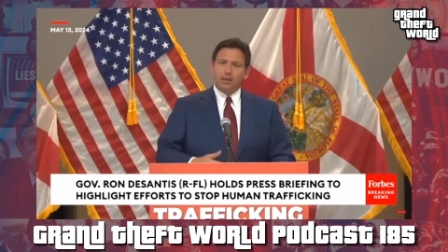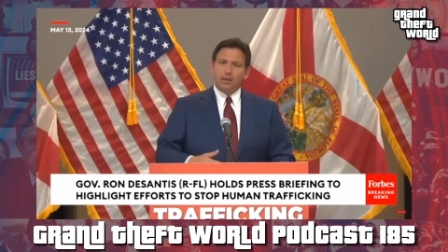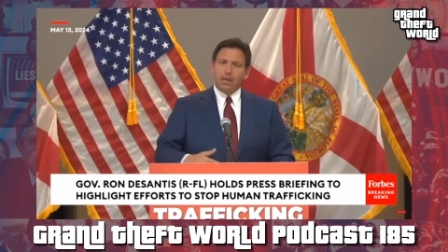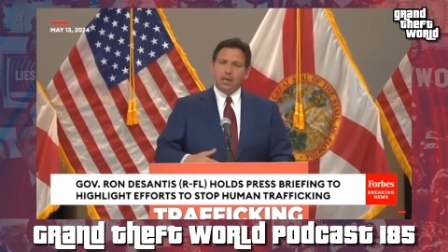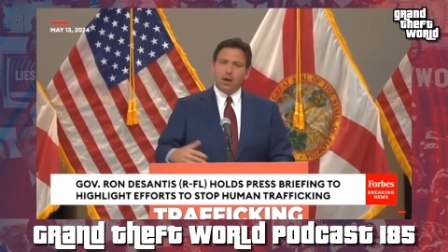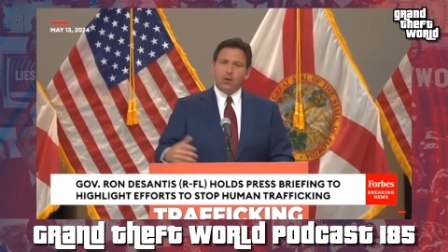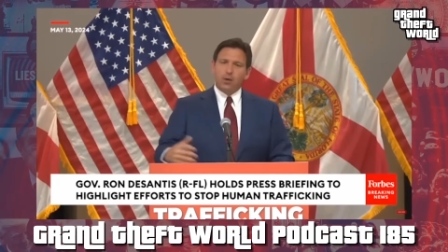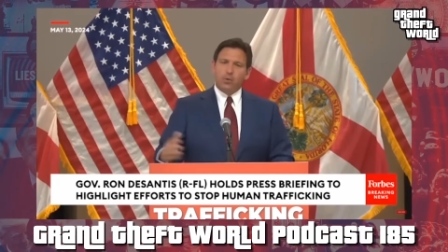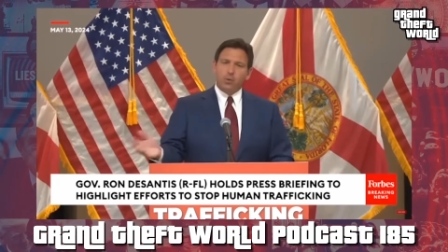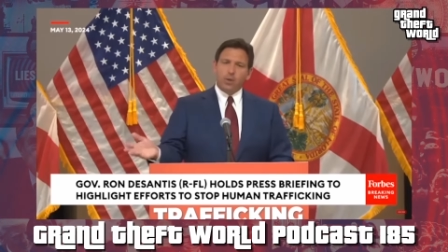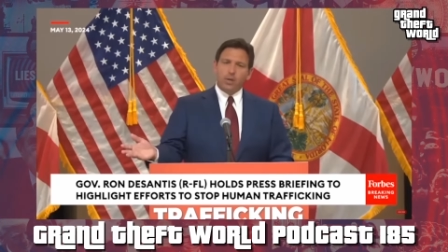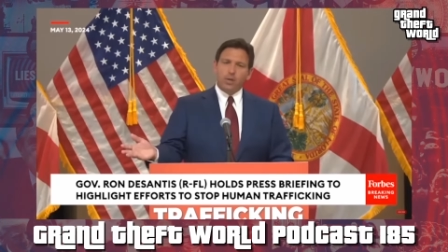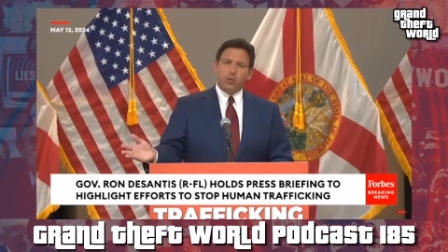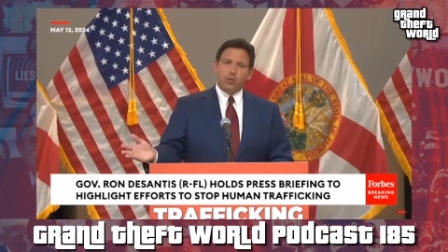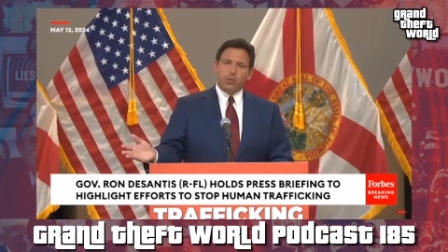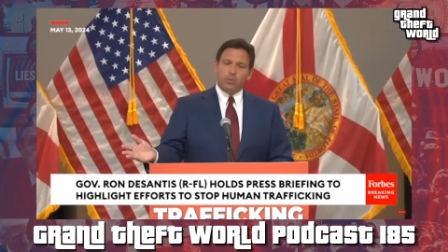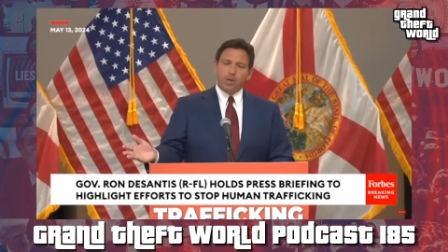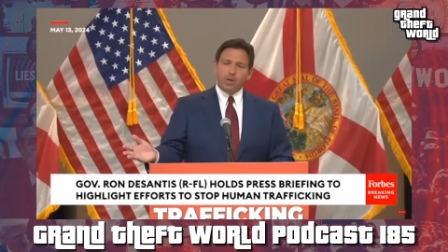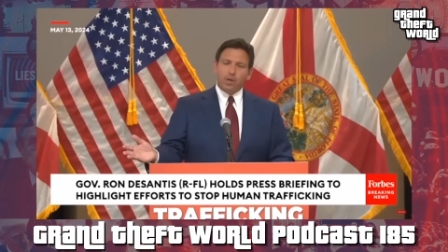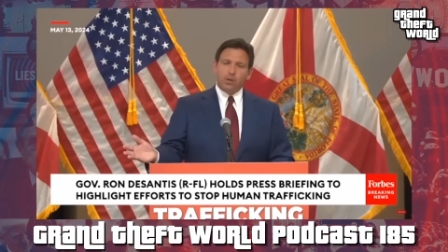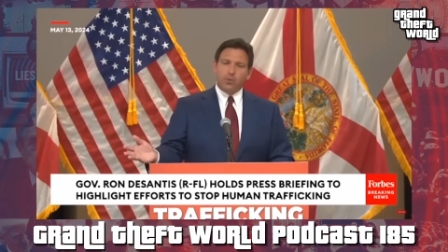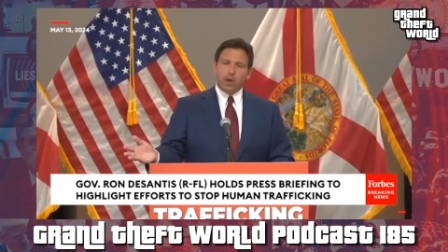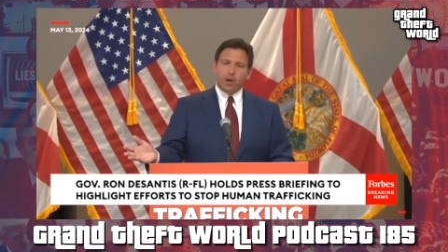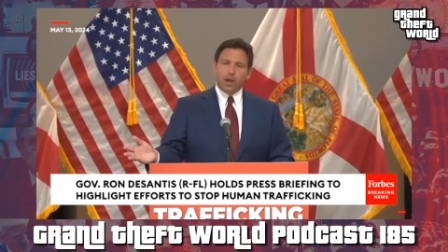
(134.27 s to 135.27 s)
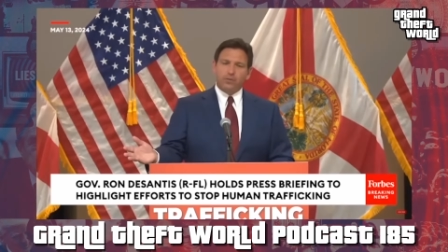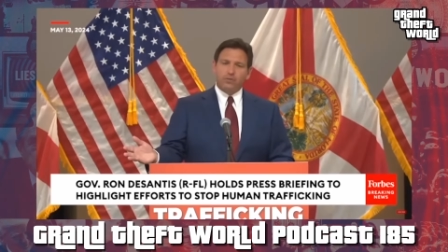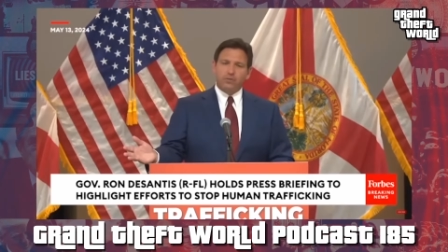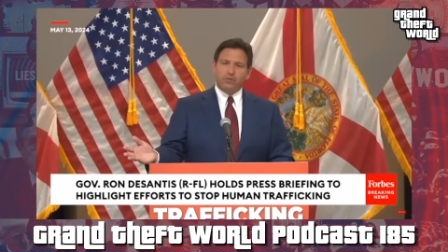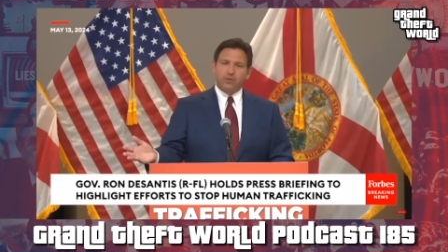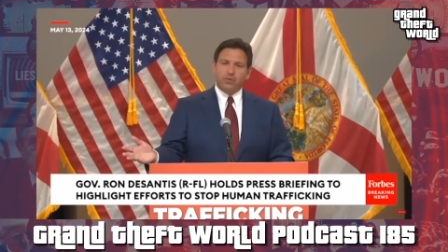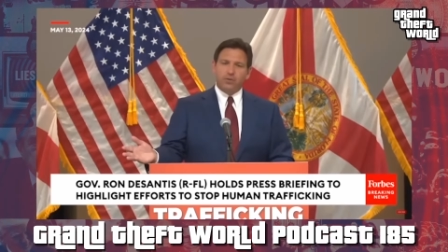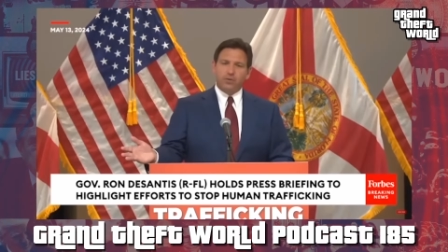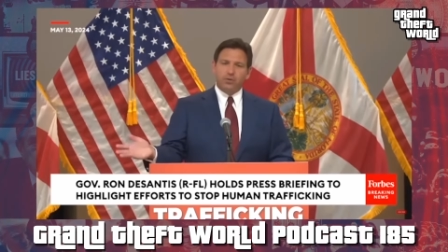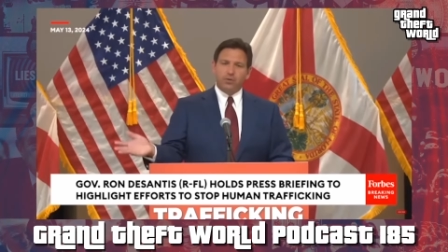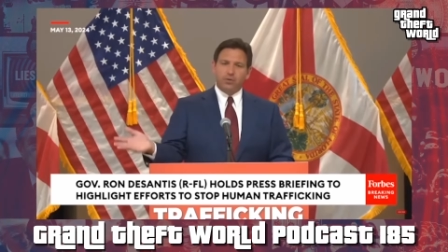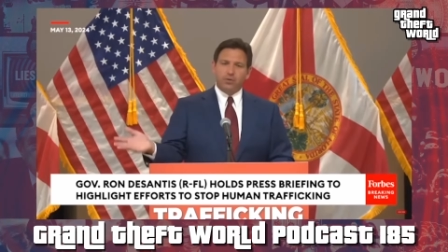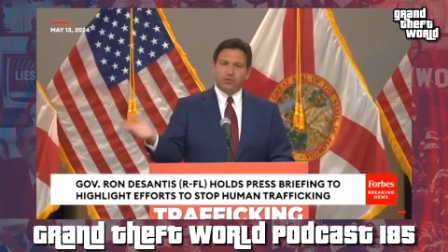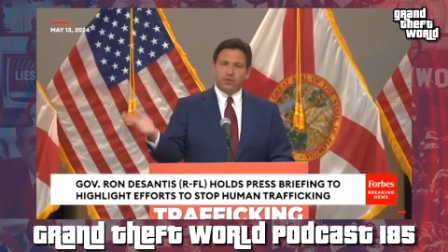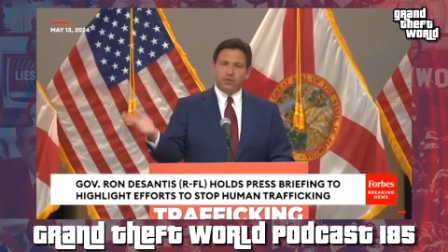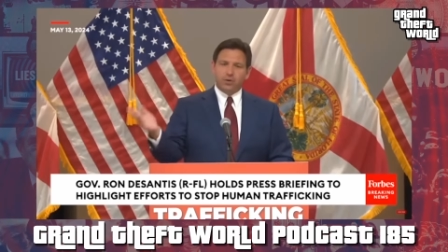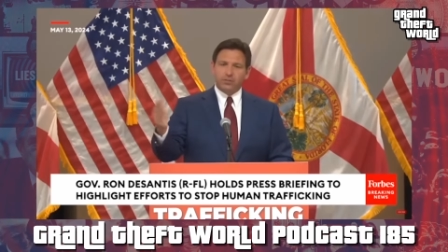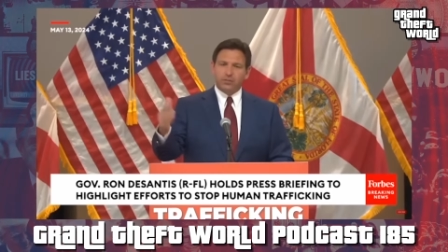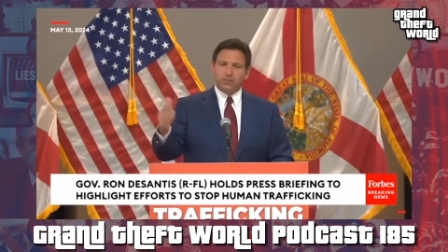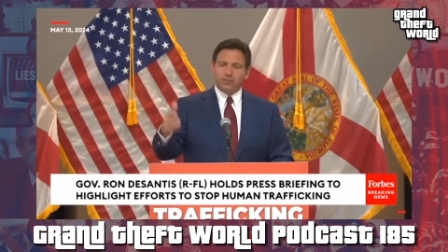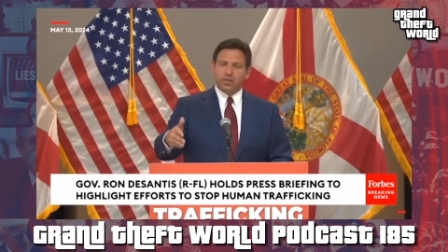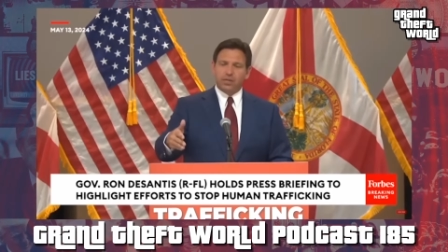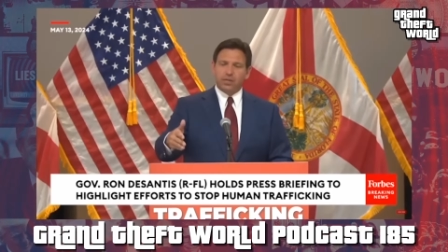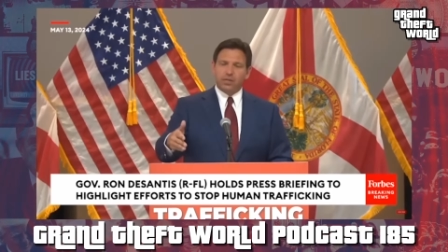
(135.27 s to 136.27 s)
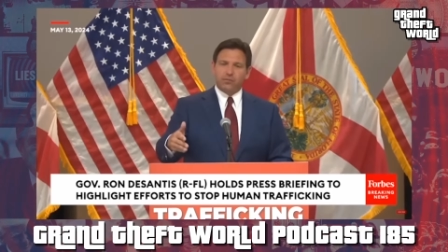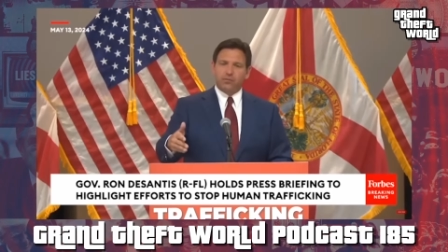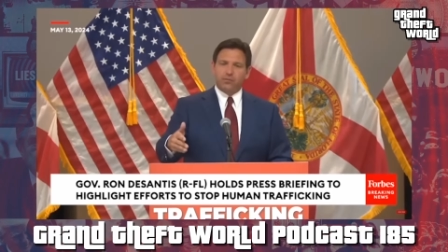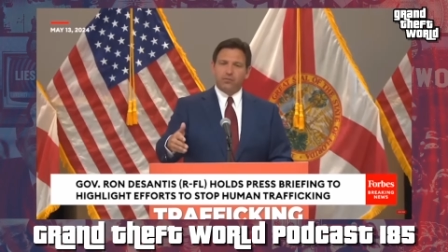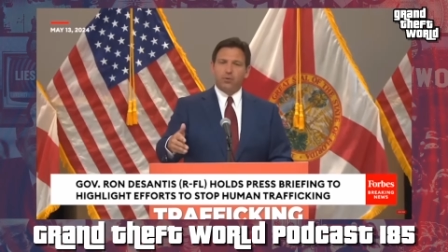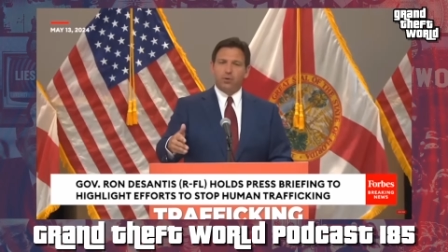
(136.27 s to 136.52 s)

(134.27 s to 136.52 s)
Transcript: Now, we went to the University of